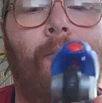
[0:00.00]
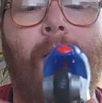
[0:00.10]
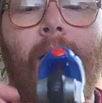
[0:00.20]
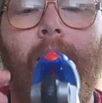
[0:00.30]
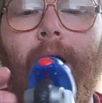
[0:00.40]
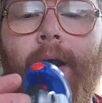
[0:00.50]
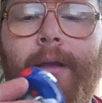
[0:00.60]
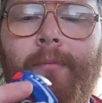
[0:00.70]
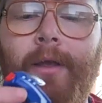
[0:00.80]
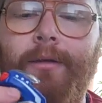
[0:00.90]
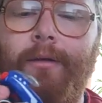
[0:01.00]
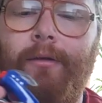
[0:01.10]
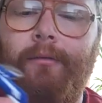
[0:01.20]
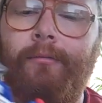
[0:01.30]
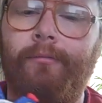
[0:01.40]
wire on him. He's a
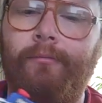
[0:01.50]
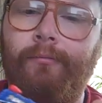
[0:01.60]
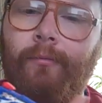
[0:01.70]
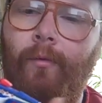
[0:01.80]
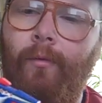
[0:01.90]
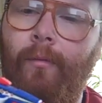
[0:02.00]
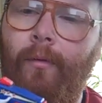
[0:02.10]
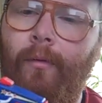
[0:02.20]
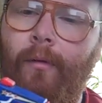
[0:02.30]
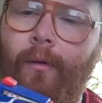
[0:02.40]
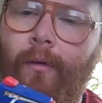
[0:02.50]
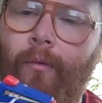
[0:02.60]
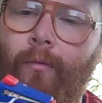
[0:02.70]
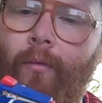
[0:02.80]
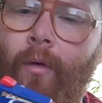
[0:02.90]
little
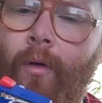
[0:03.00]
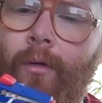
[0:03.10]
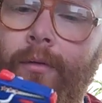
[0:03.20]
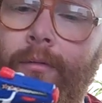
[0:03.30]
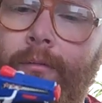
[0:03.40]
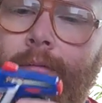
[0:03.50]
worn.